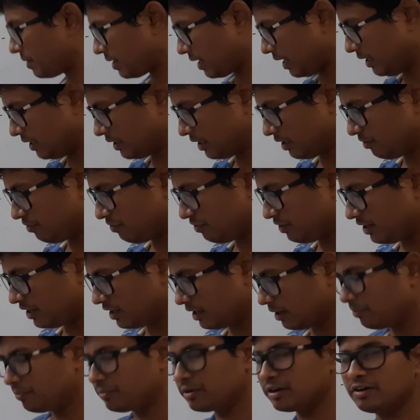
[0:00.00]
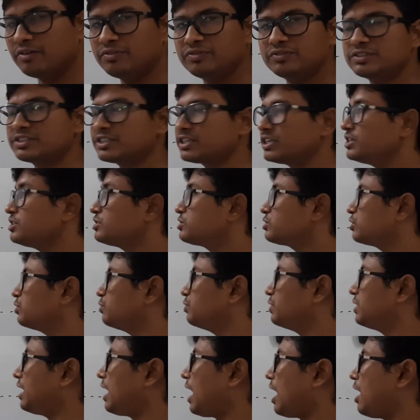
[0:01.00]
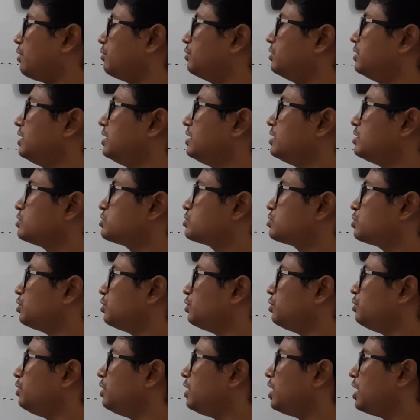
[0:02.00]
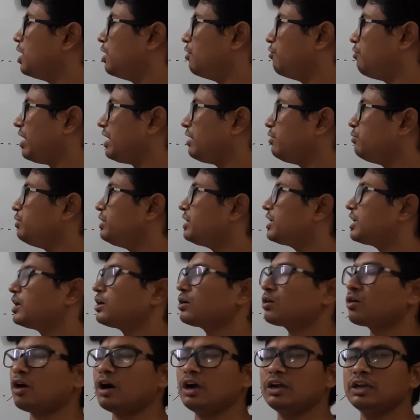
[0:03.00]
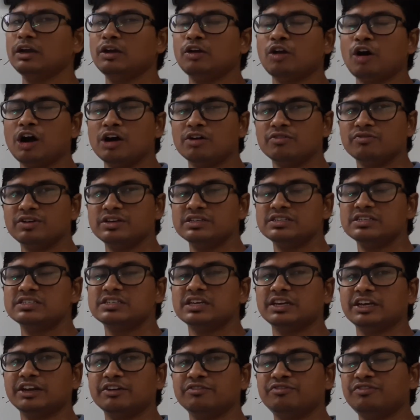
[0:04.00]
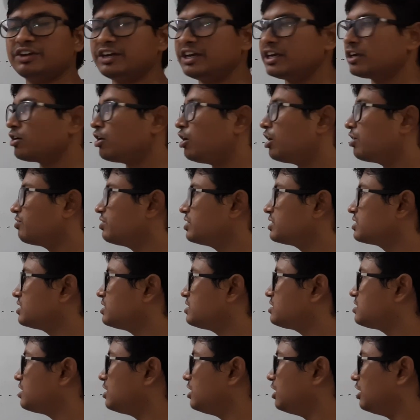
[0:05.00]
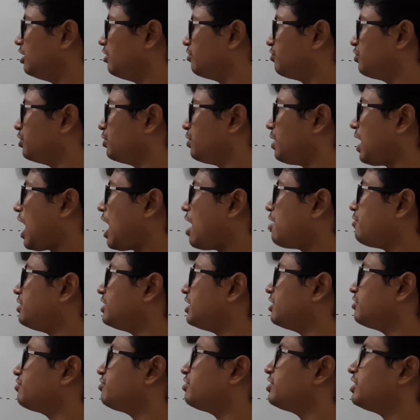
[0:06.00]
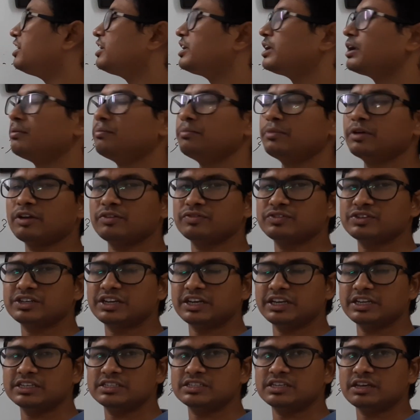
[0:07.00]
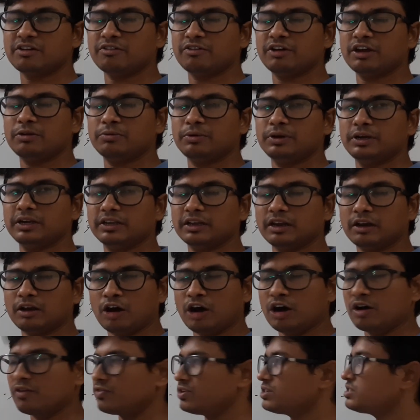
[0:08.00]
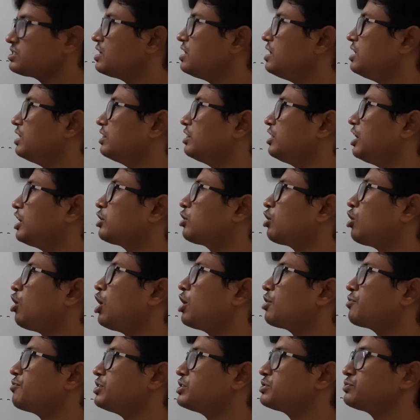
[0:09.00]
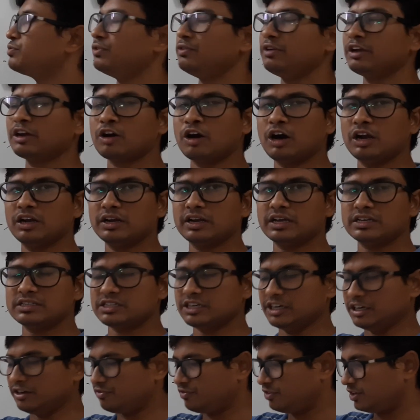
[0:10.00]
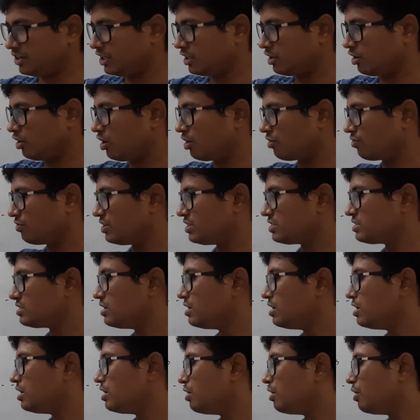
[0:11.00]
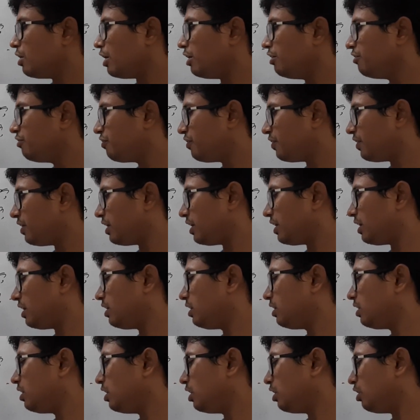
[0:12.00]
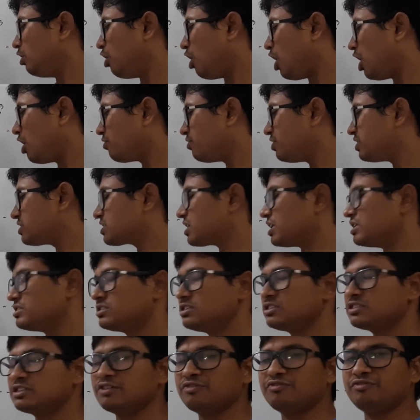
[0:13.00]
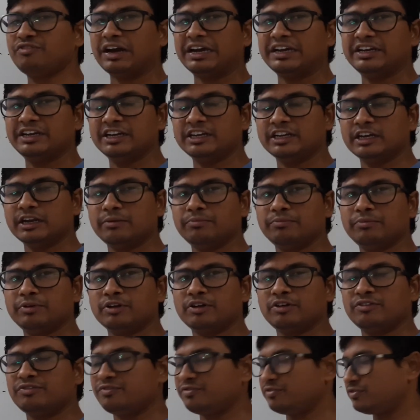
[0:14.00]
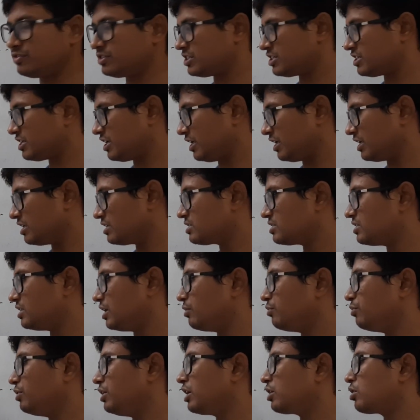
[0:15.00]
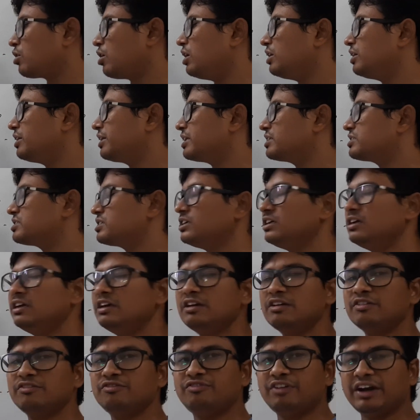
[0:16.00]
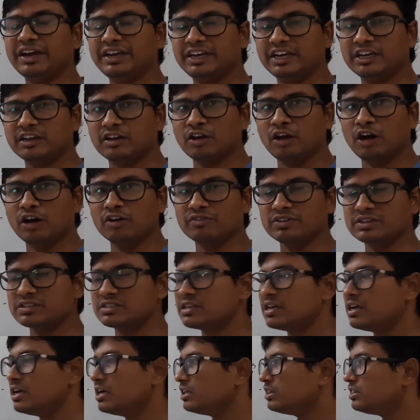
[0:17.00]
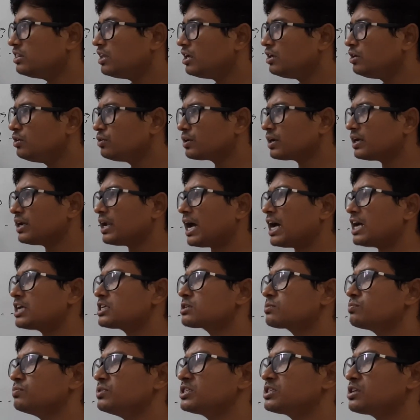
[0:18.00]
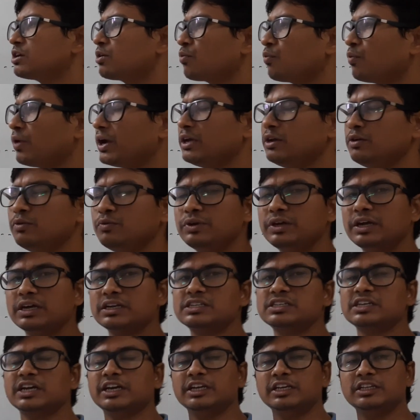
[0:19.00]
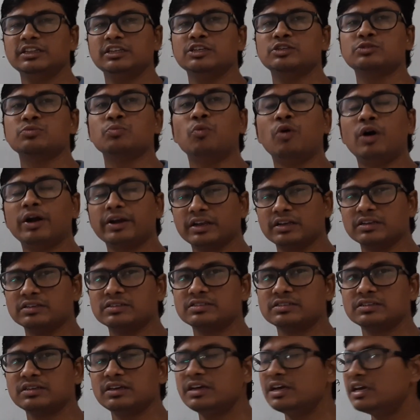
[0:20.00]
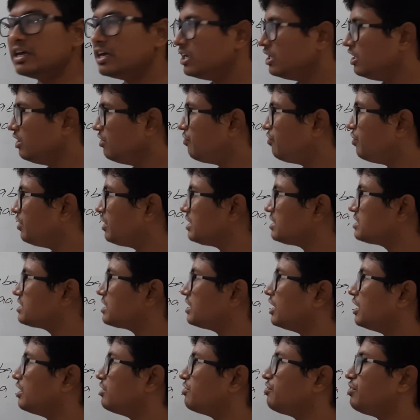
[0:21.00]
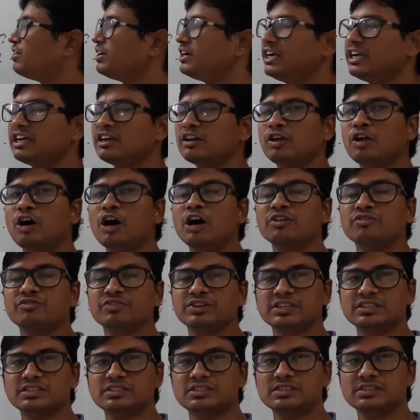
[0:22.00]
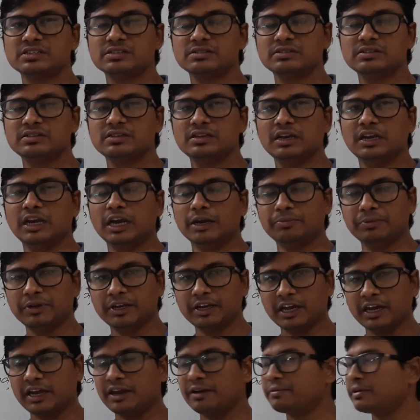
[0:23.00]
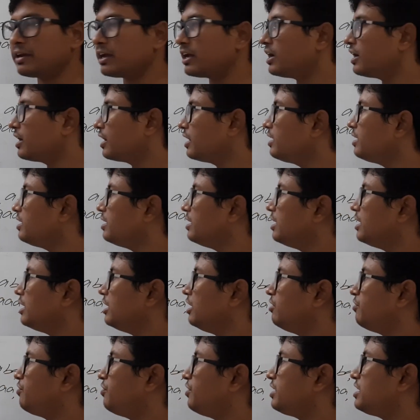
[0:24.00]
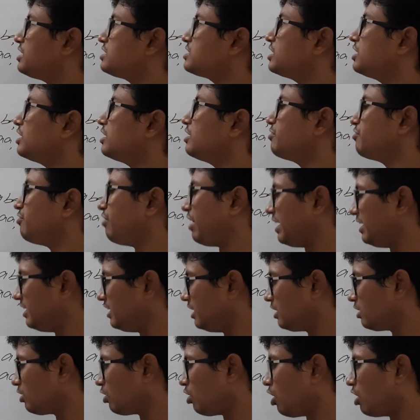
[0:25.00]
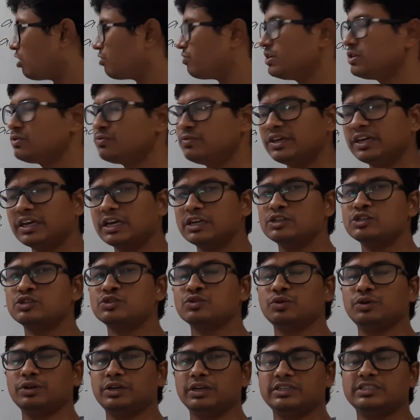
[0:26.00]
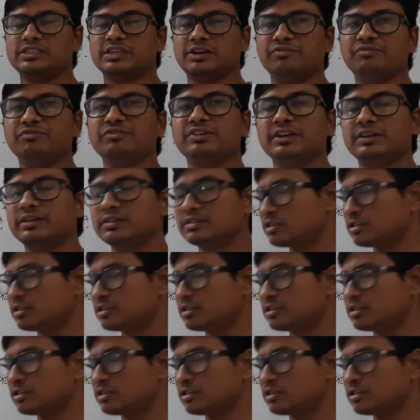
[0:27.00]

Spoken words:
I right? Infinite number of strings you will have. So when we can call a long ways is an infinite long ways is, if you have an infinite number of strings available in a long ways, that long ways we will call it as an infinite long ways. If a long ways consists of finite number of strings, then we will call it as a finite long ways. Then you can ask me, sir, why we are studying these models? If it is an infinite long ways, let me repeat again. If it is a finite long ways, we can store it somewhere.